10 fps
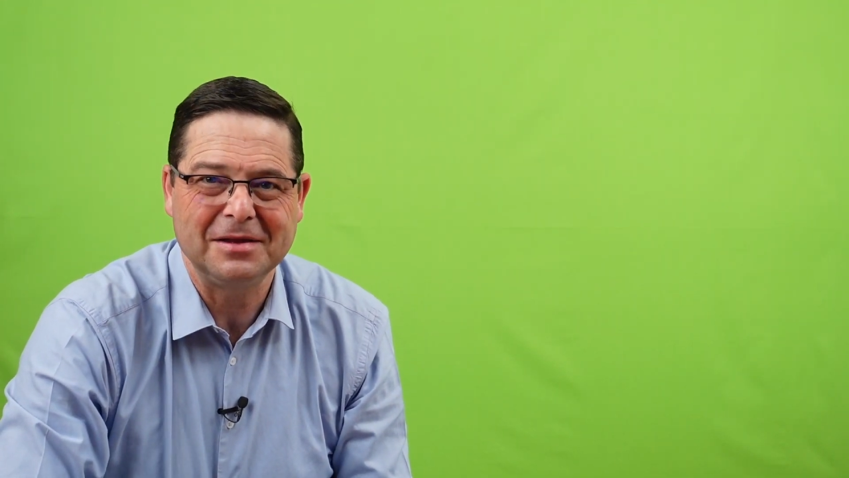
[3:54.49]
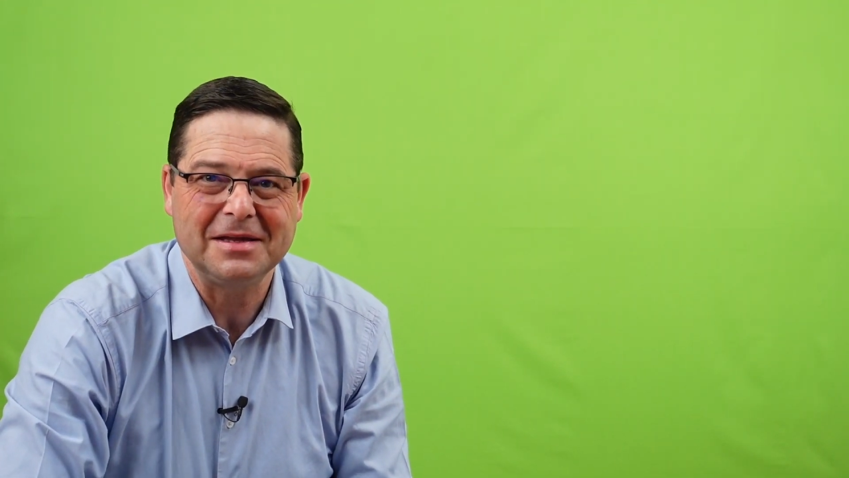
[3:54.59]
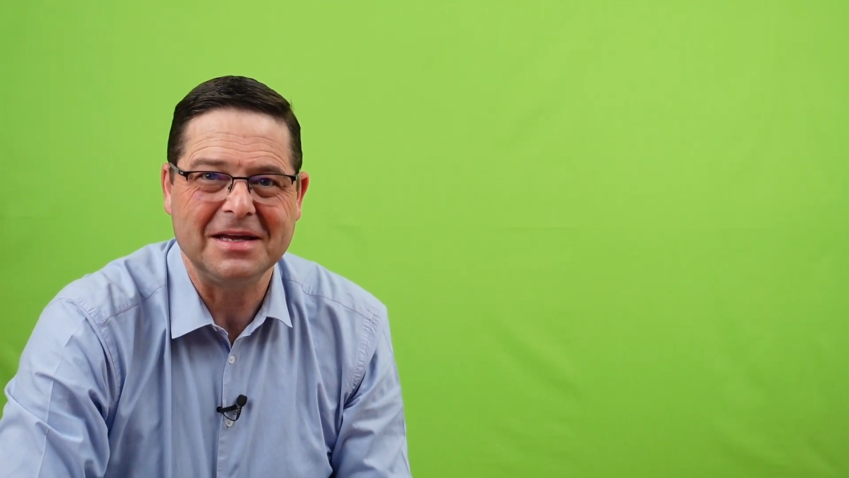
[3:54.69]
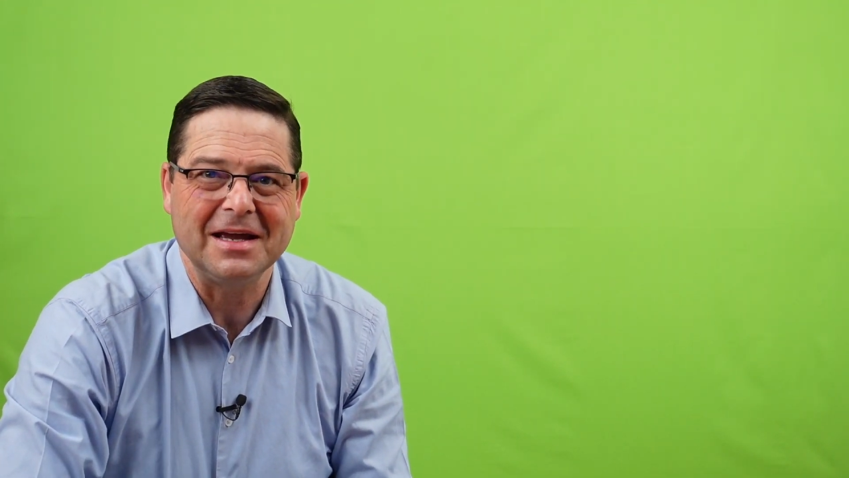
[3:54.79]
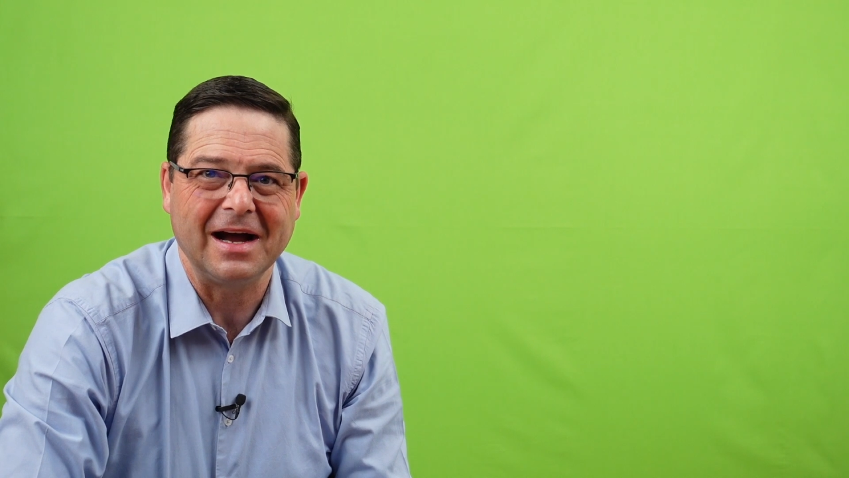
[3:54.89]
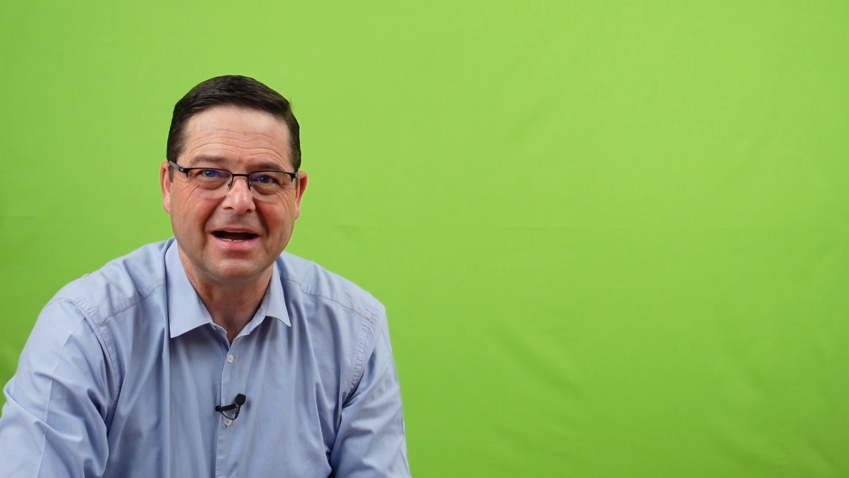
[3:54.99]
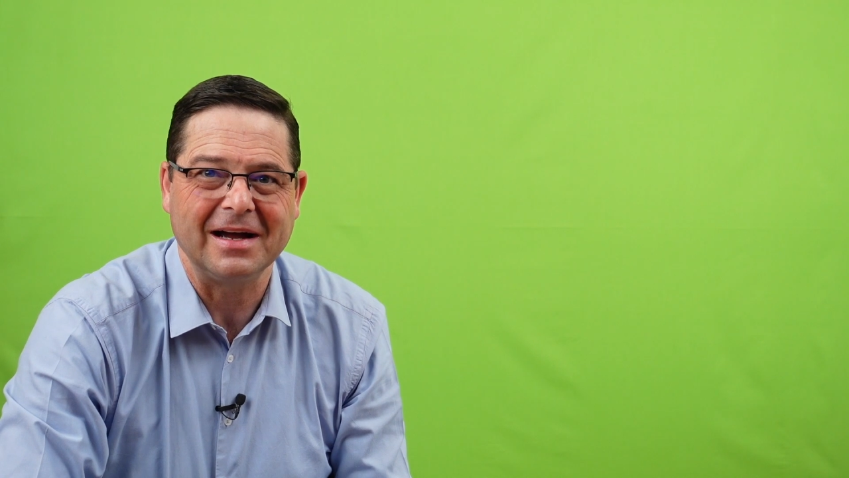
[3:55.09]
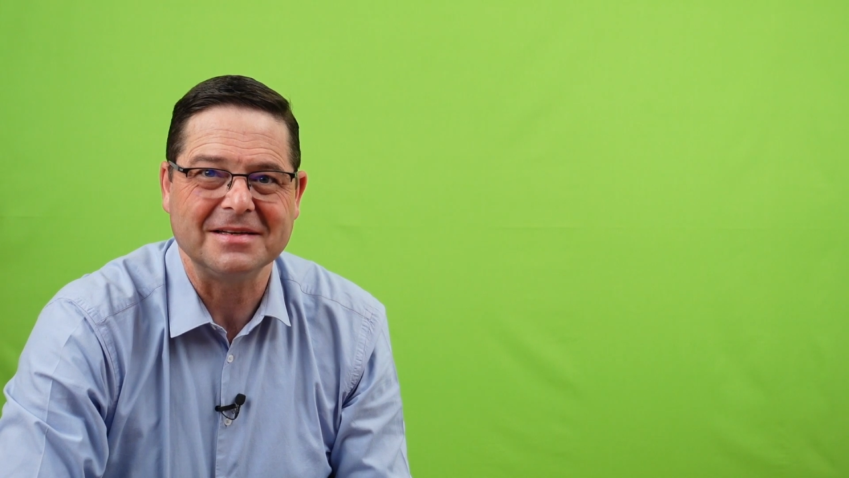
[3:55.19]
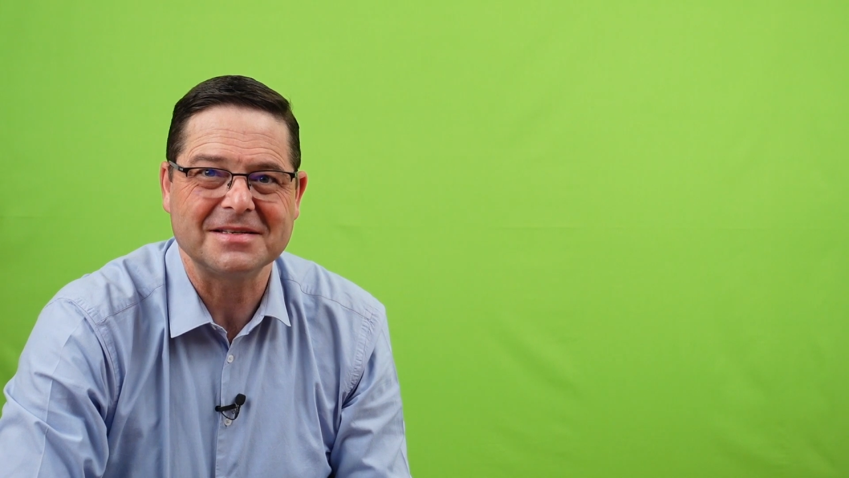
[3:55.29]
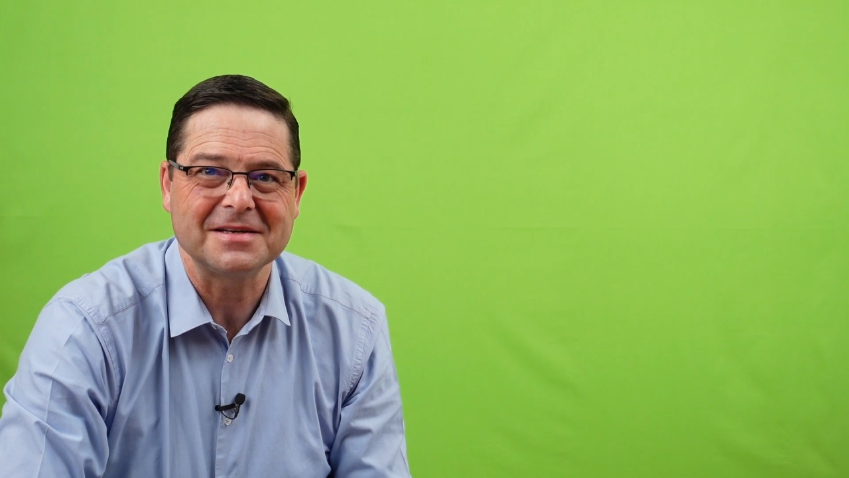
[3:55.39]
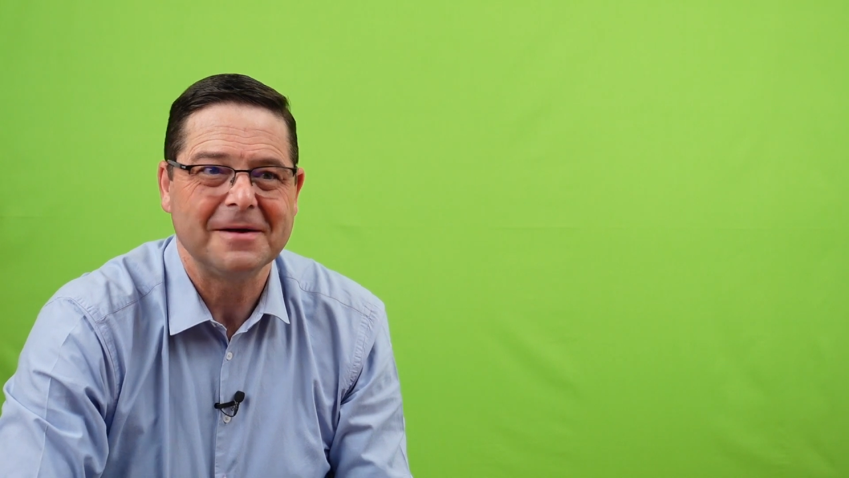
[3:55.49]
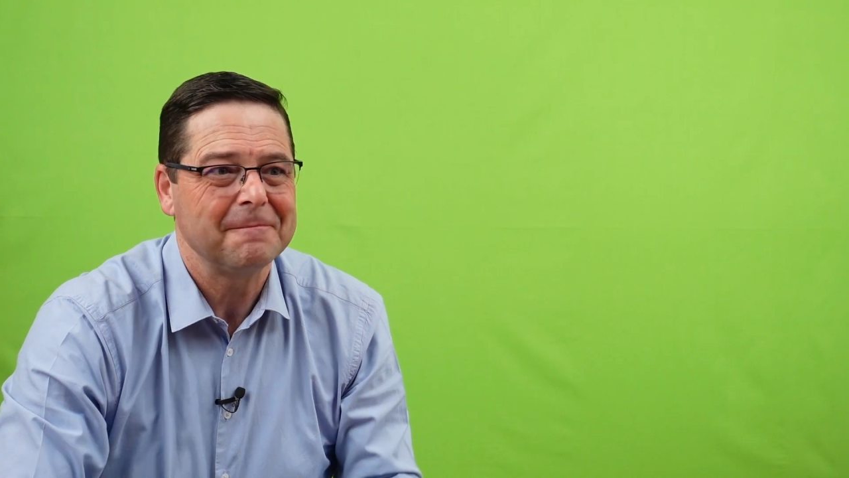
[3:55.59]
the eyes.